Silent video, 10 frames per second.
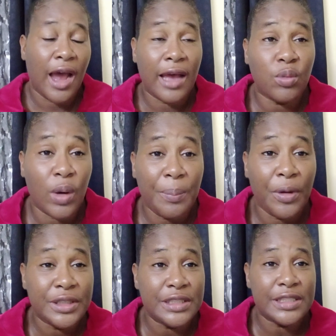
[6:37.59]
At one
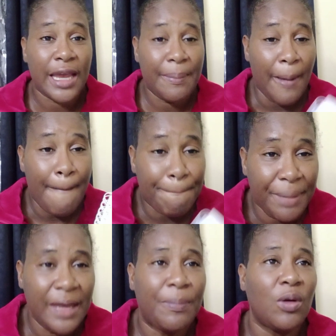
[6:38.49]
point in time,
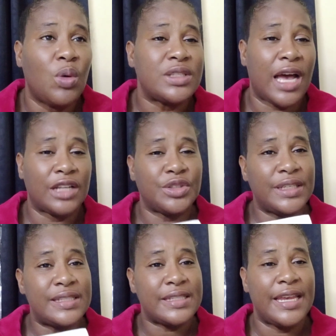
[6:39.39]
people was
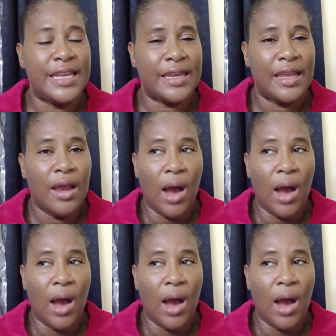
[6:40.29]
actually saying,